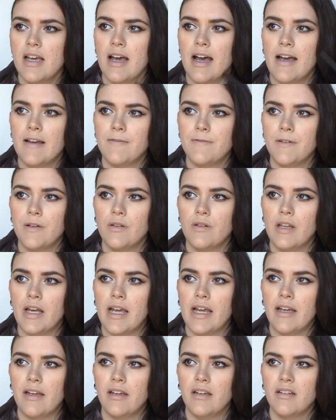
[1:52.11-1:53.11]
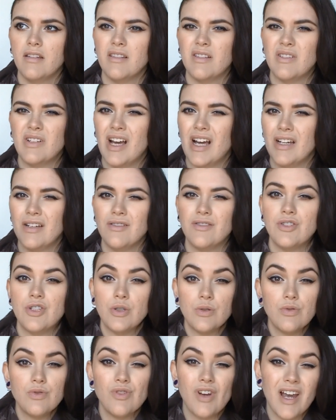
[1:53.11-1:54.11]
I feel like they're not
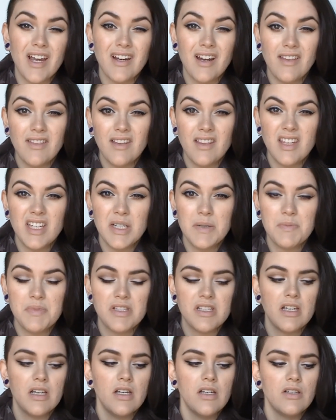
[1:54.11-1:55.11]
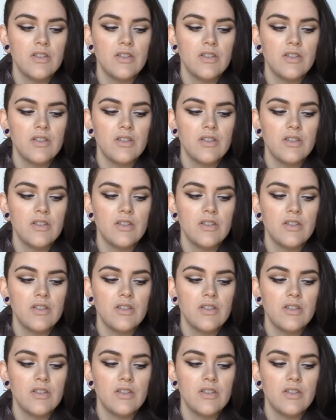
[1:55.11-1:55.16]
too drying on the lips.